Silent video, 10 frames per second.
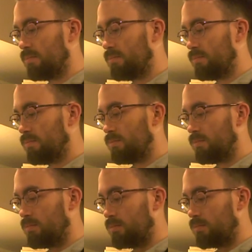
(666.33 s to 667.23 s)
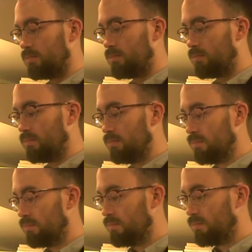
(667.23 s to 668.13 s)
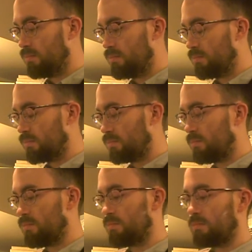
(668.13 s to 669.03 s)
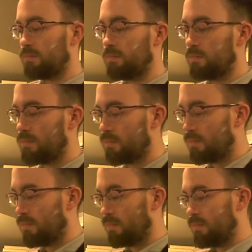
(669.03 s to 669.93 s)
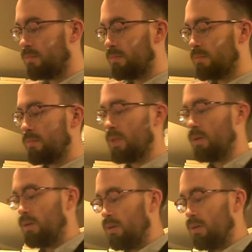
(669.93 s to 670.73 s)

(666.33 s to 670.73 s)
(no one is talking)